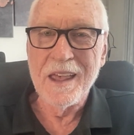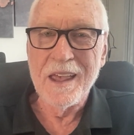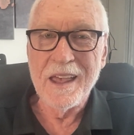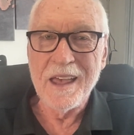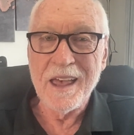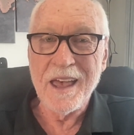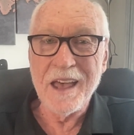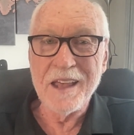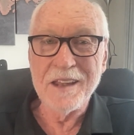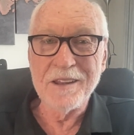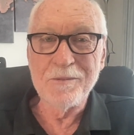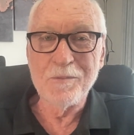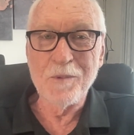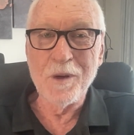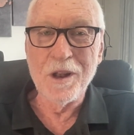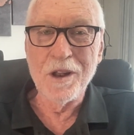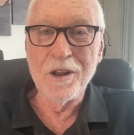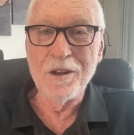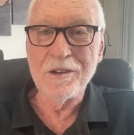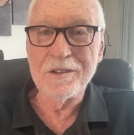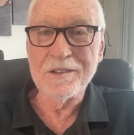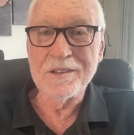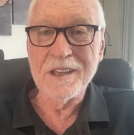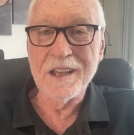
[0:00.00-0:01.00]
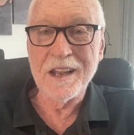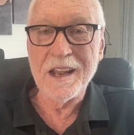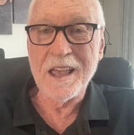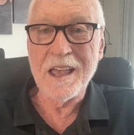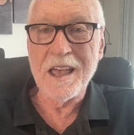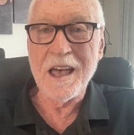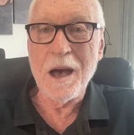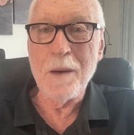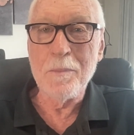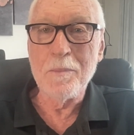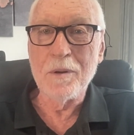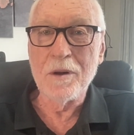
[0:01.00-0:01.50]
And we looked at a
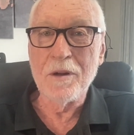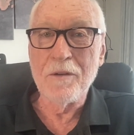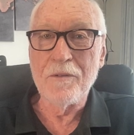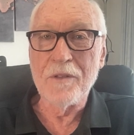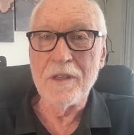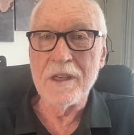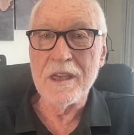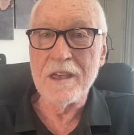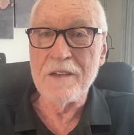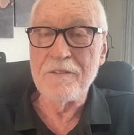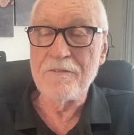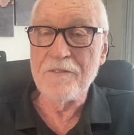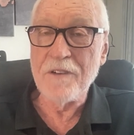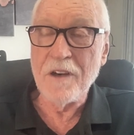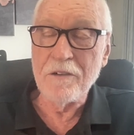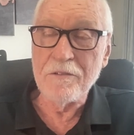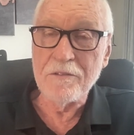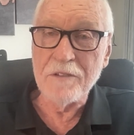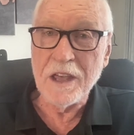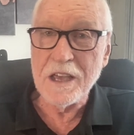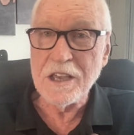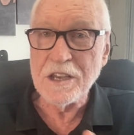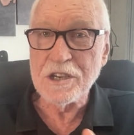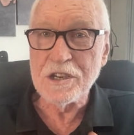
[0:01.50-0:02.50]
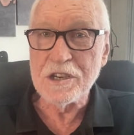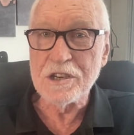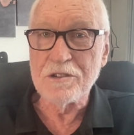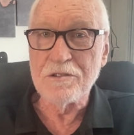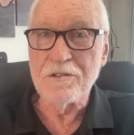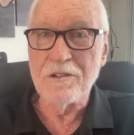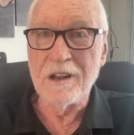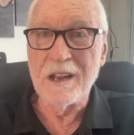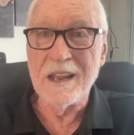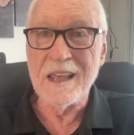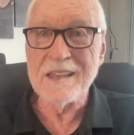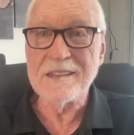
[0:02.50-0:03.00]
couple of the
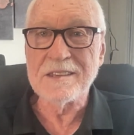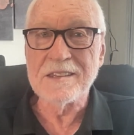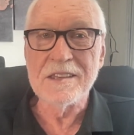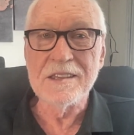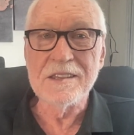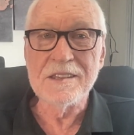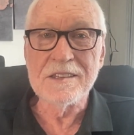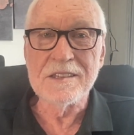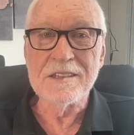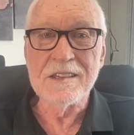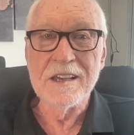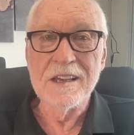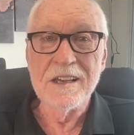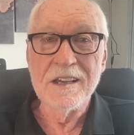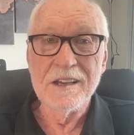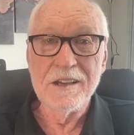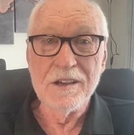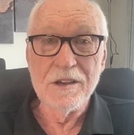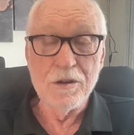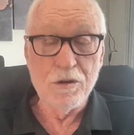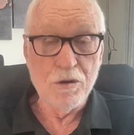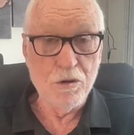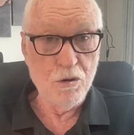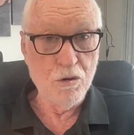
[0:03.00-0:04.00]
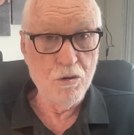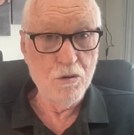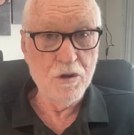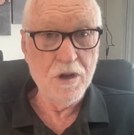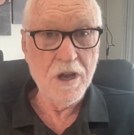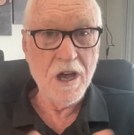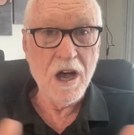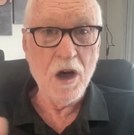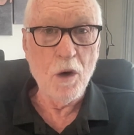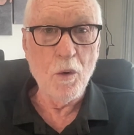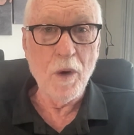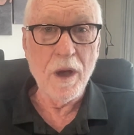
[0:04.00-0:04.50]
foundational lessons, who
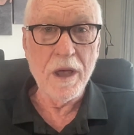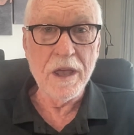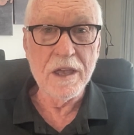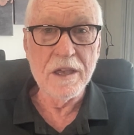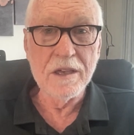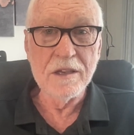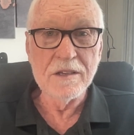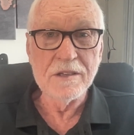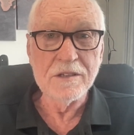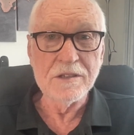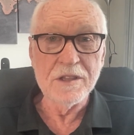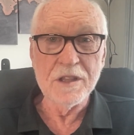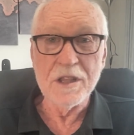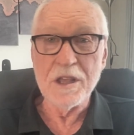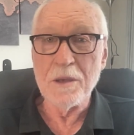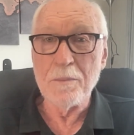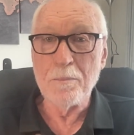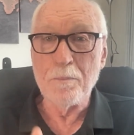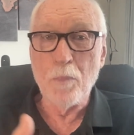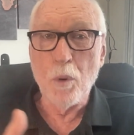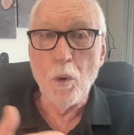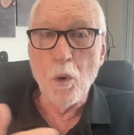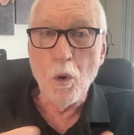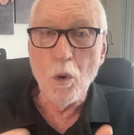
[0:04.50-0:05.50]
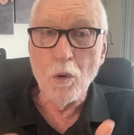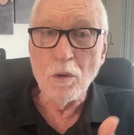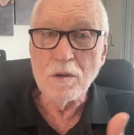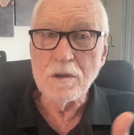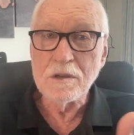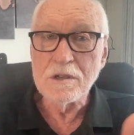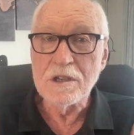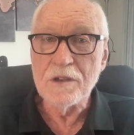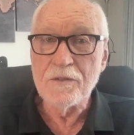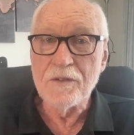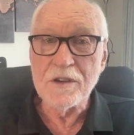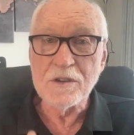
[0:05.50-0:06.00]
Yahweh is and the
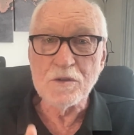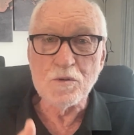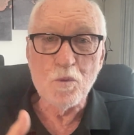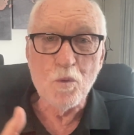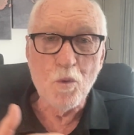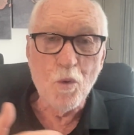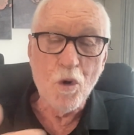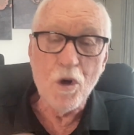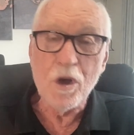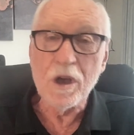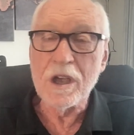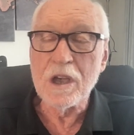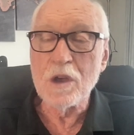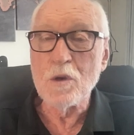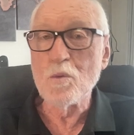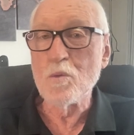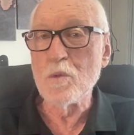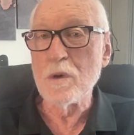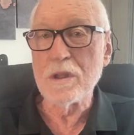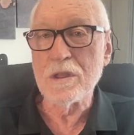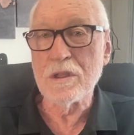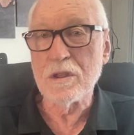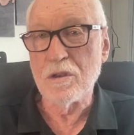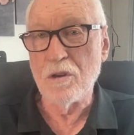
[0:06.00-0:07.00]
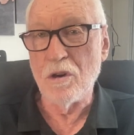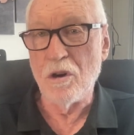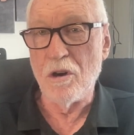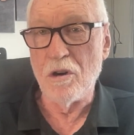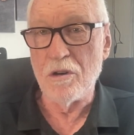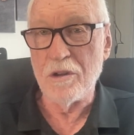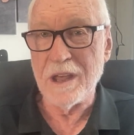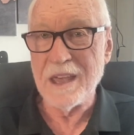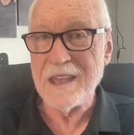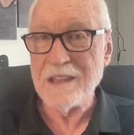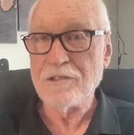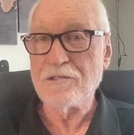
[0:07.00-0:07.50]
importance of us working with
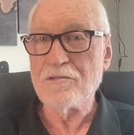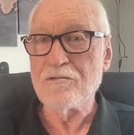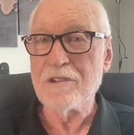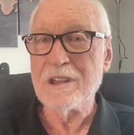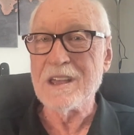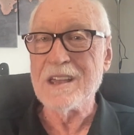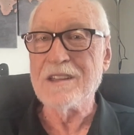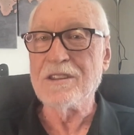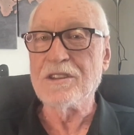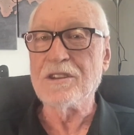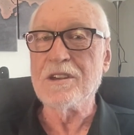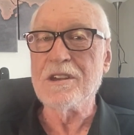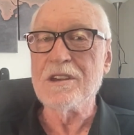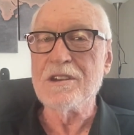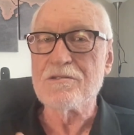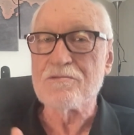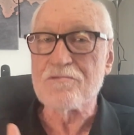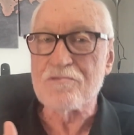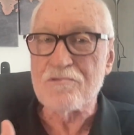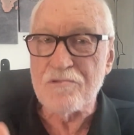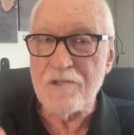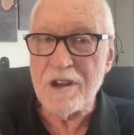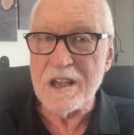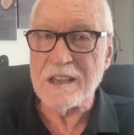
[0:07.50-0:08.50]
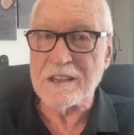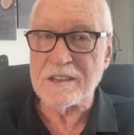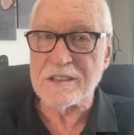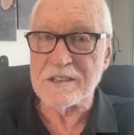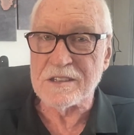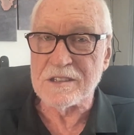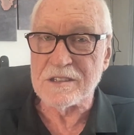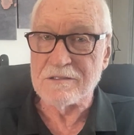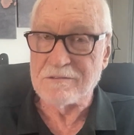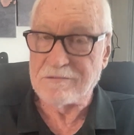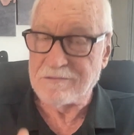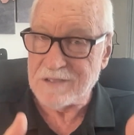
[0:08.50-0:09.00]
God, entering into his
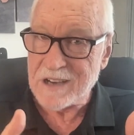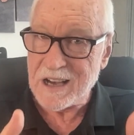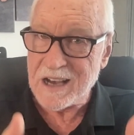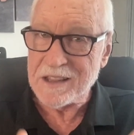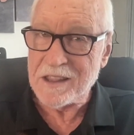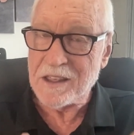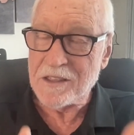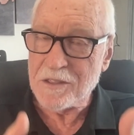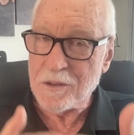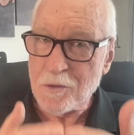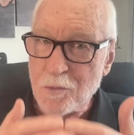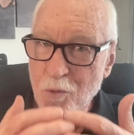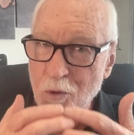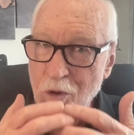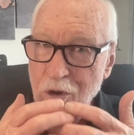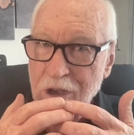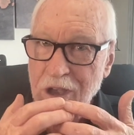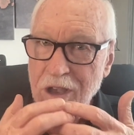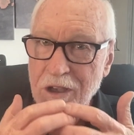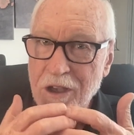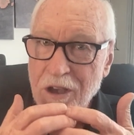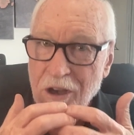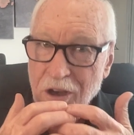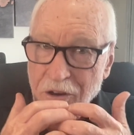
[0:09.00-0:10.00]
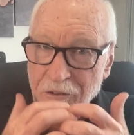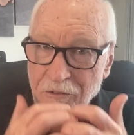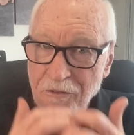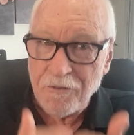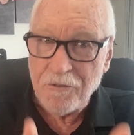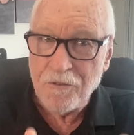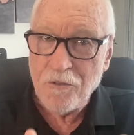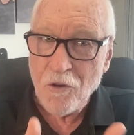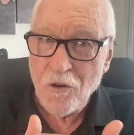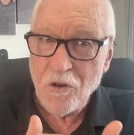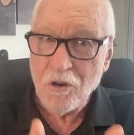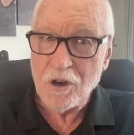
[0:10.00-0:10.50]
rest rather than working
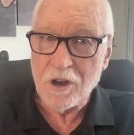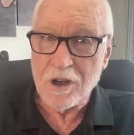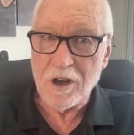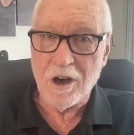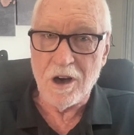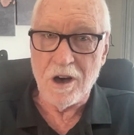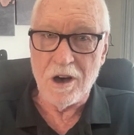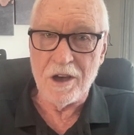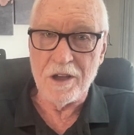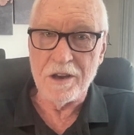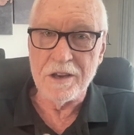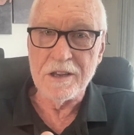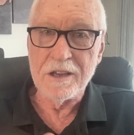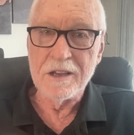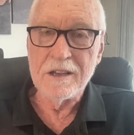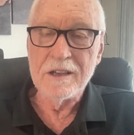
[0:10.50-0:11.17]
for God,